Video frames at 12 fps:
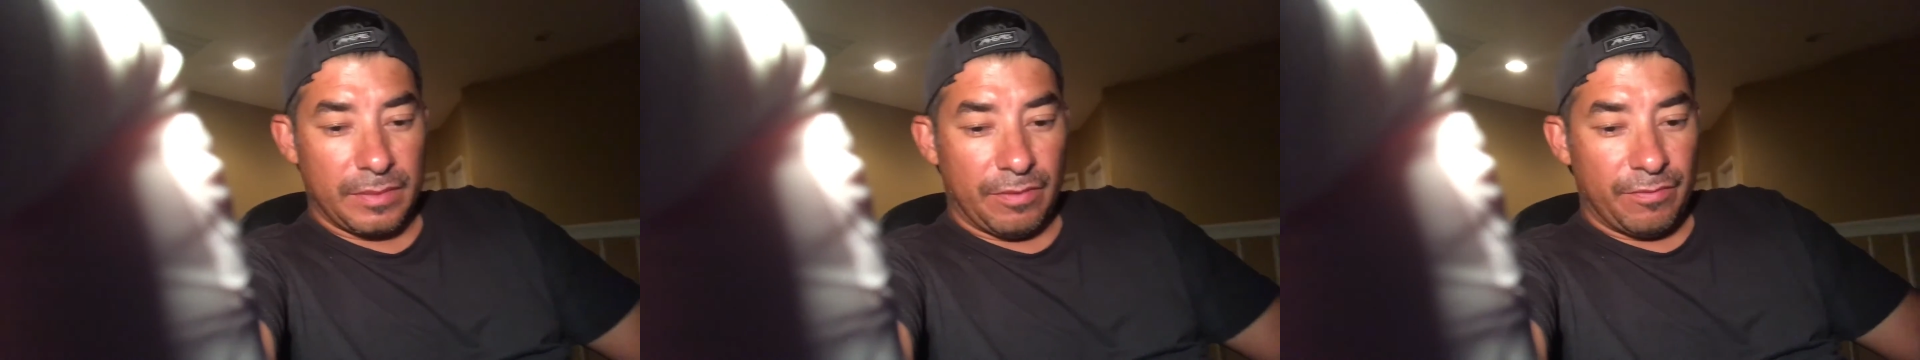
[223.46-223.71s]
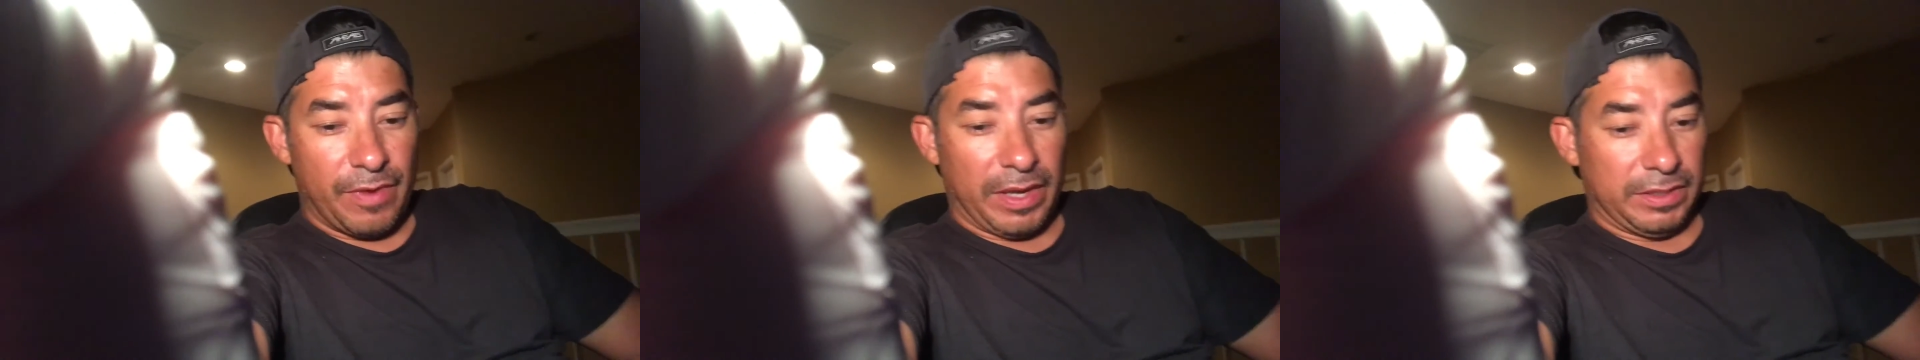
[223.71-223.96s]

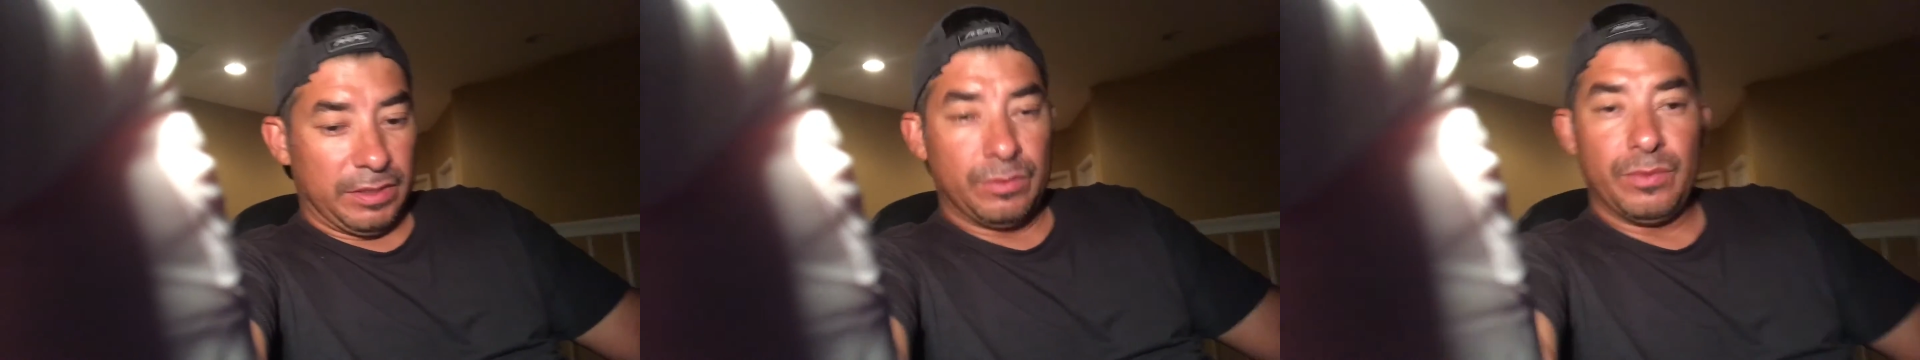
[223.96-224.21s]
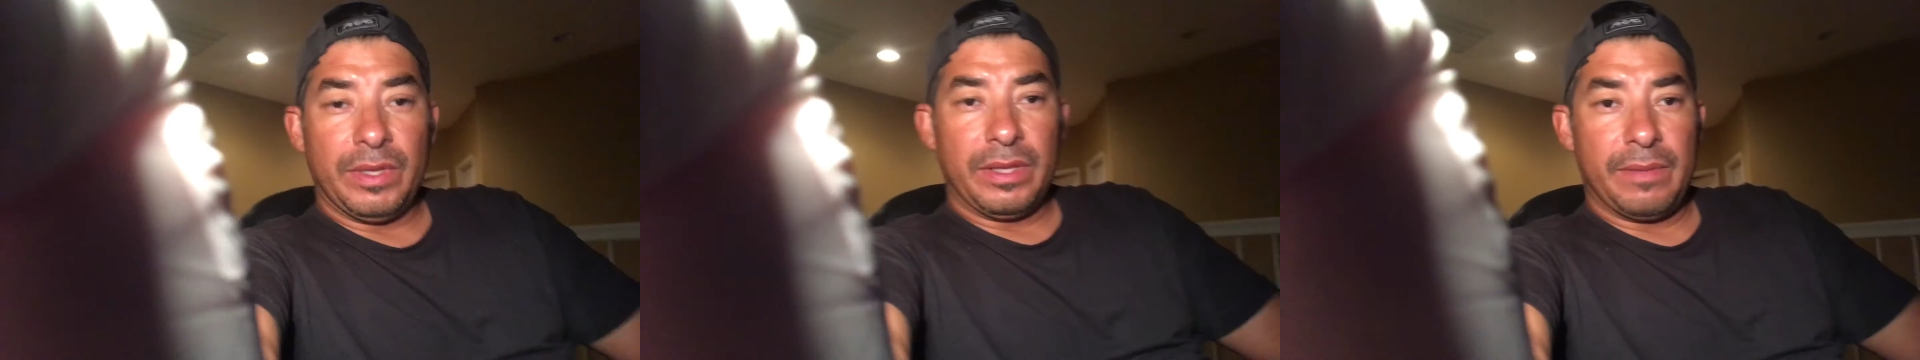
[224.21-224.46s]
infected
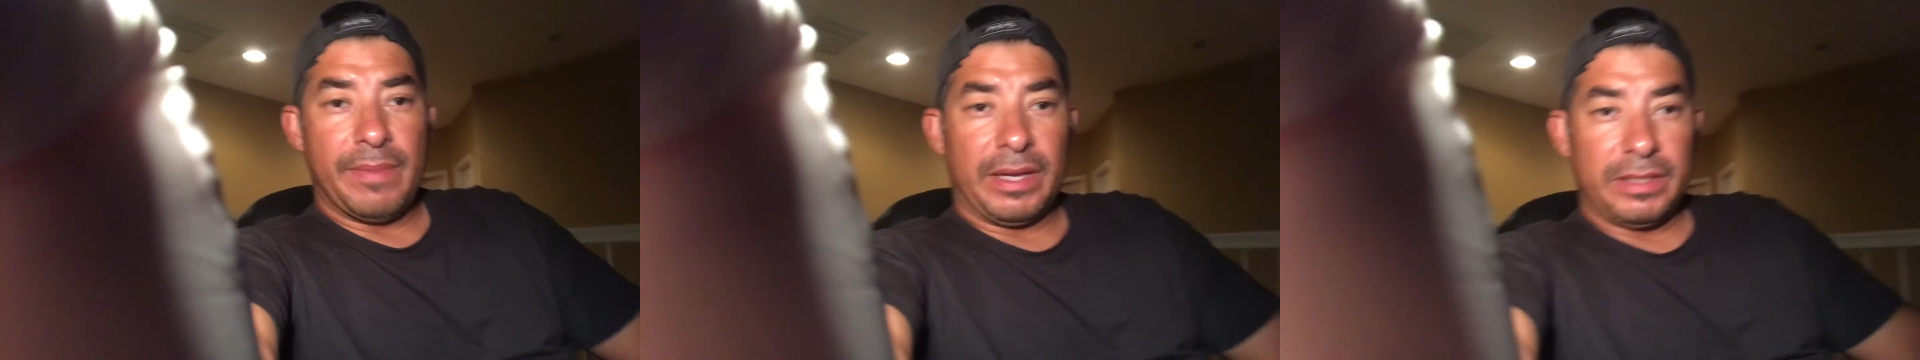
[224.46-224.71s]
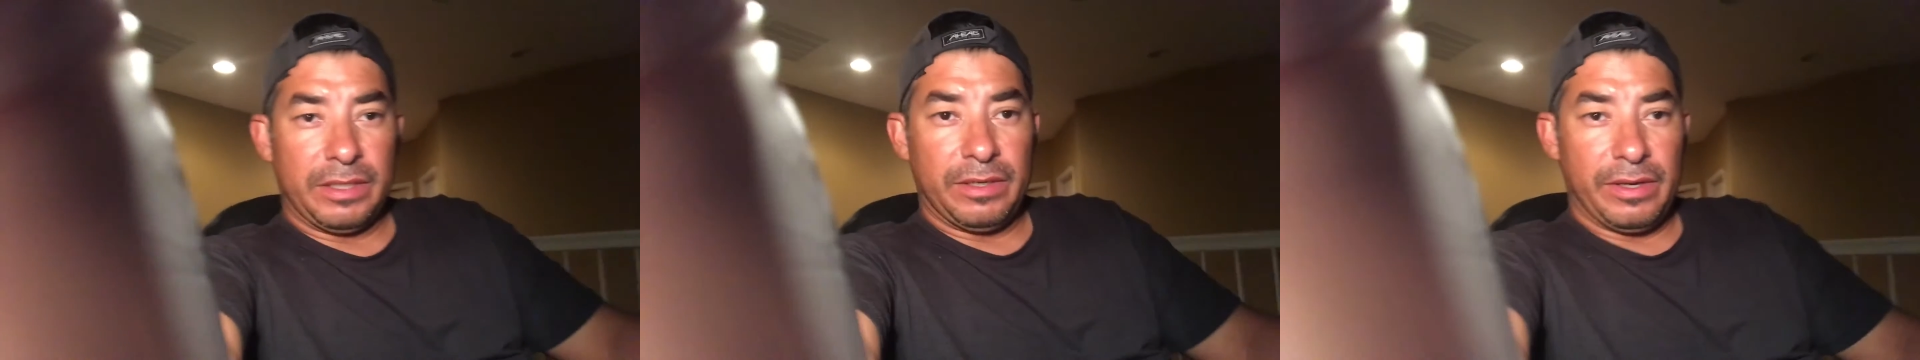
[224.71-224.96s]
with the
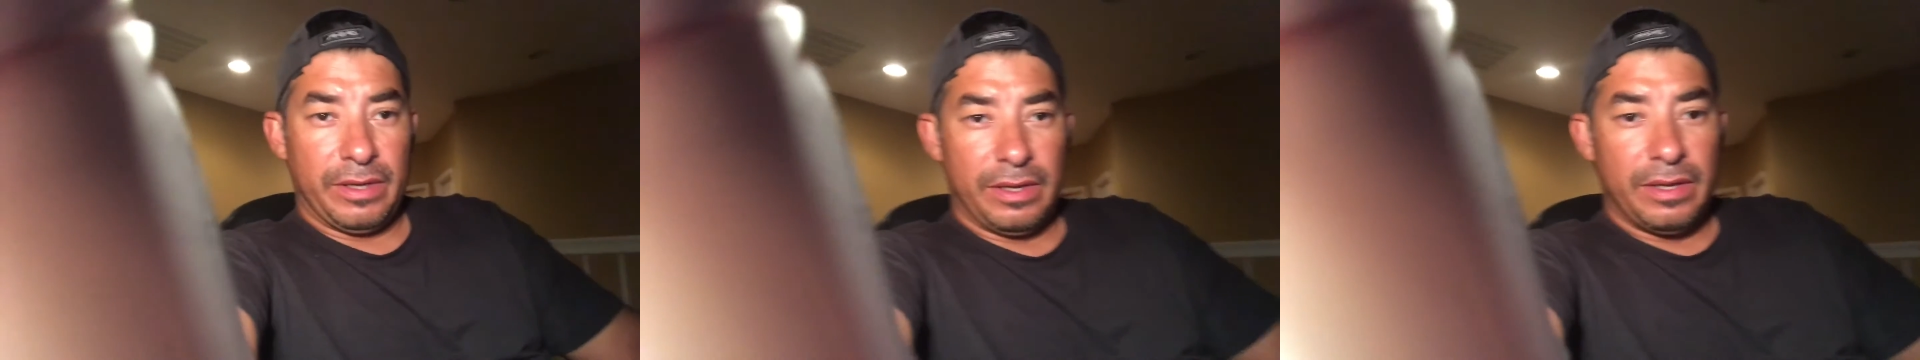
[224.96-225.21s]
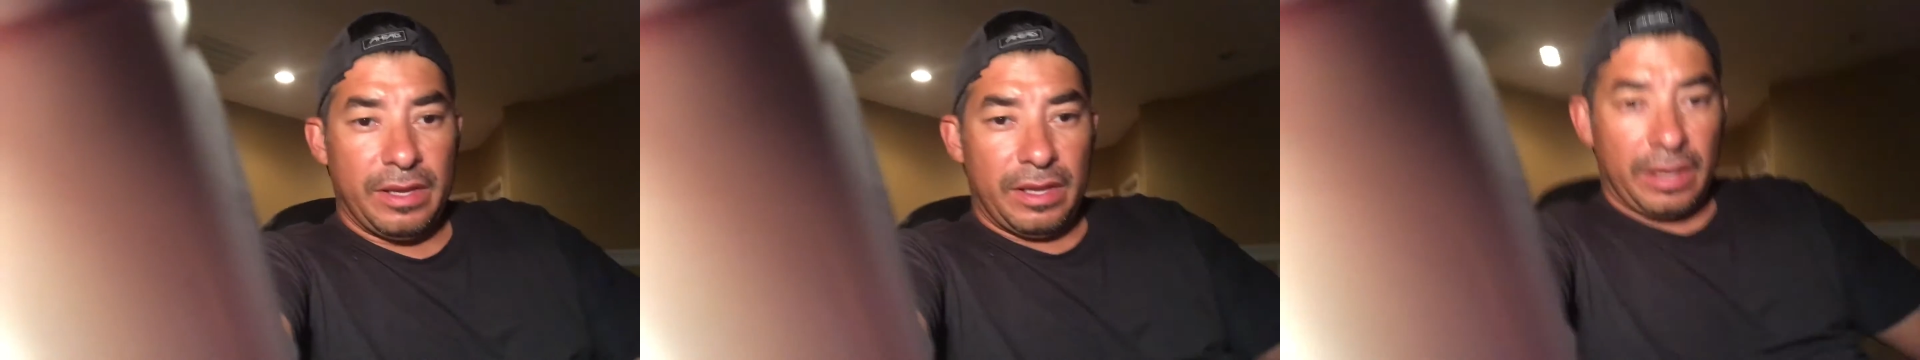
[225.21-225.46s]
bacteria,
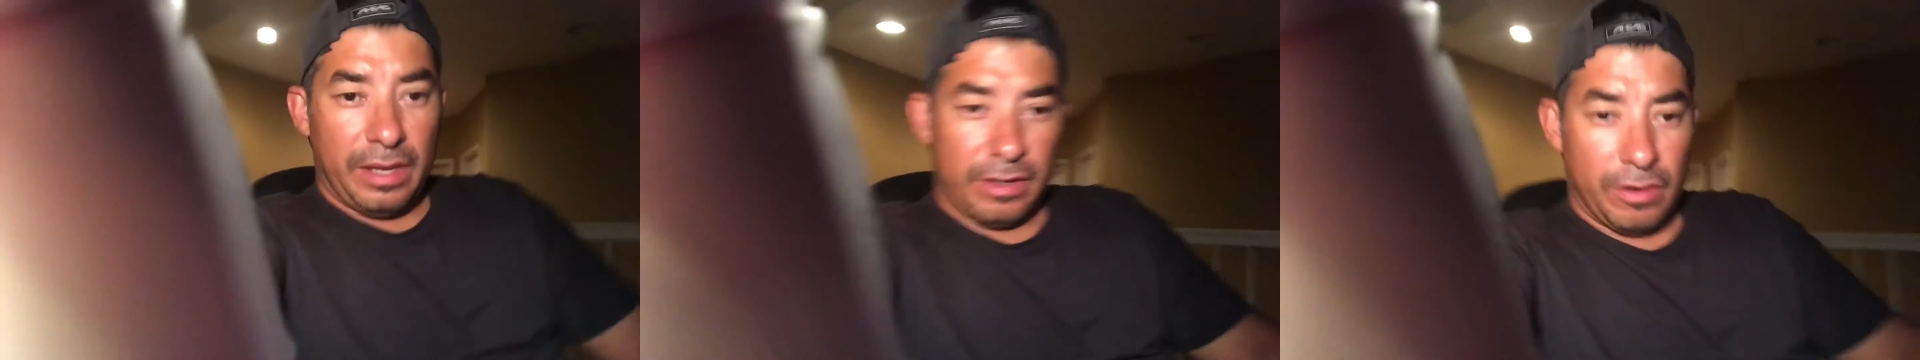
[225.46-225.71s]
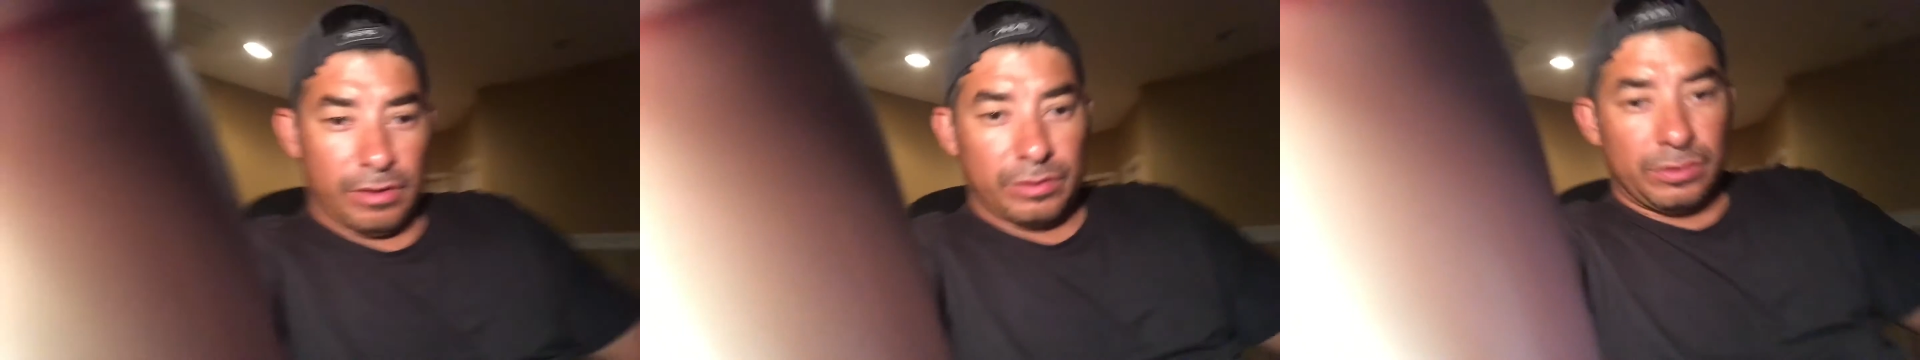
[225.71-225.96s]

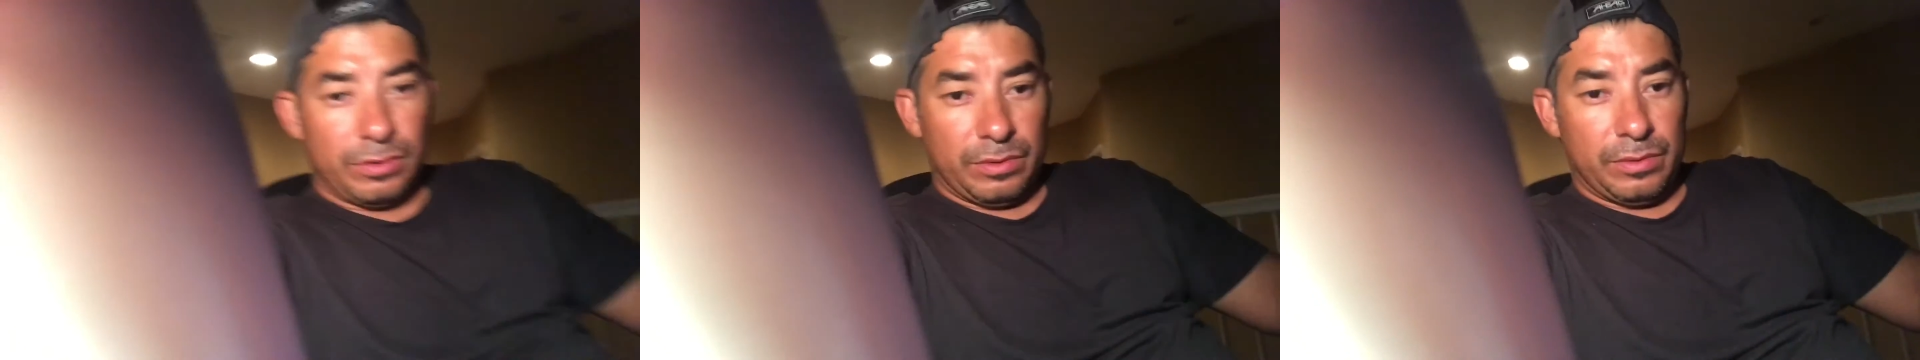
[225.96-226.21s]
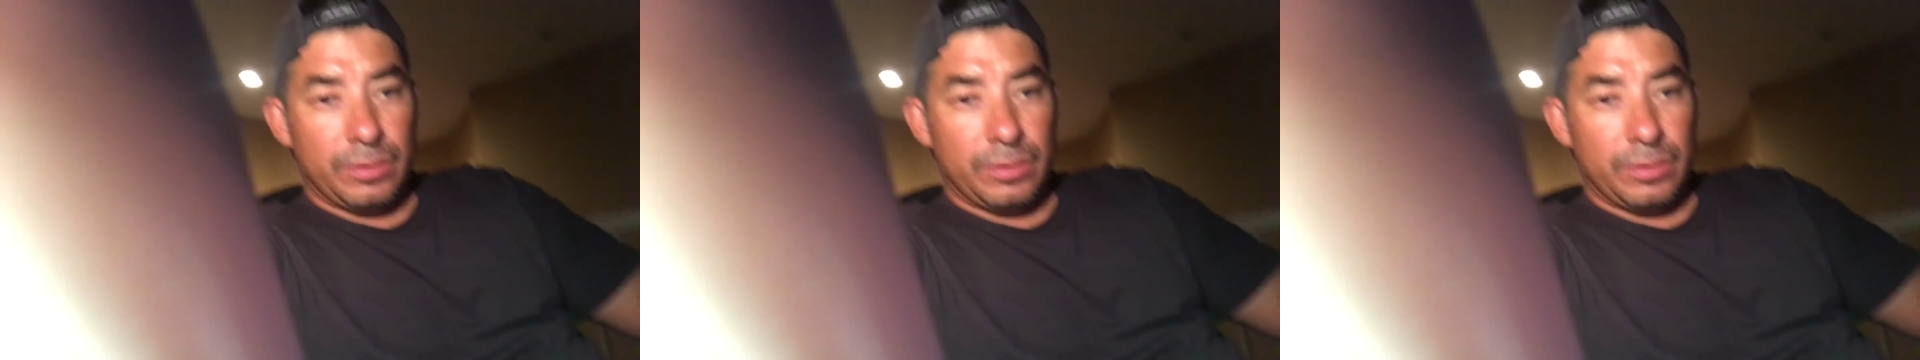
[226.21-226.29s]
and also